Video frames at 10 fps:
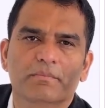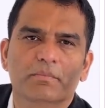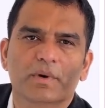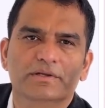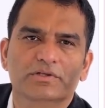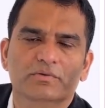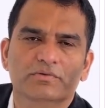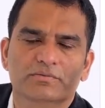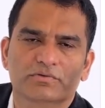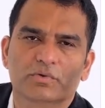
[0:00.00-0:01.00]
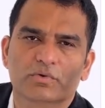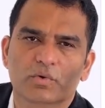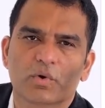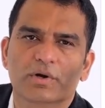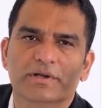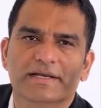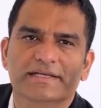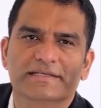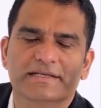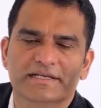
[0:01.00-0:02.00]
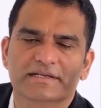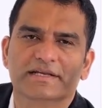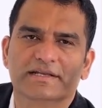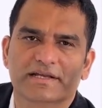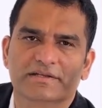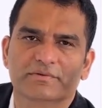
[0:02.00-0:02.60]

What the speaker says: Once you've reviewed all the necessary details